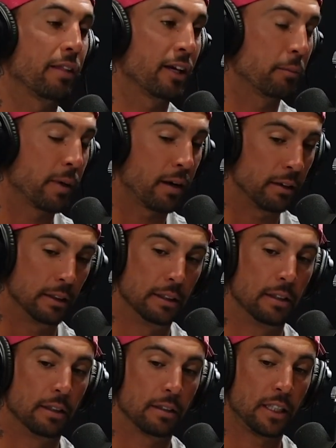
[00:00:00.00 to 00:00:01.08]
Think about
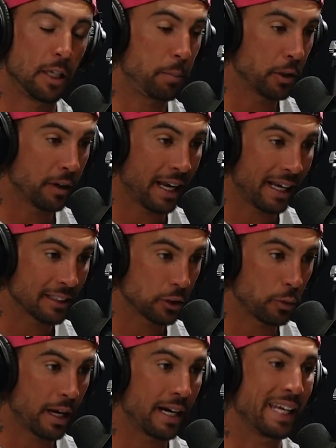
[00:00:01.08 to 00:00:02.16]
keeping your hands in
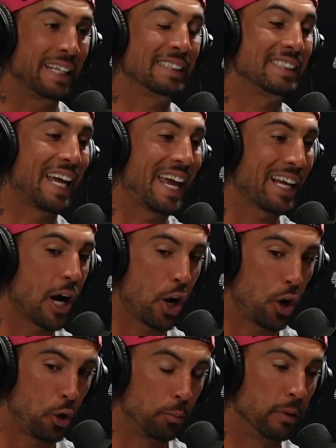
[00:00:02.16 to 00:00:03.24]
ready, staying
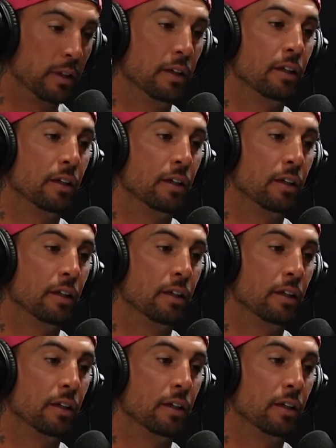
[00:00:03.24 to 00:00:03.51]
home,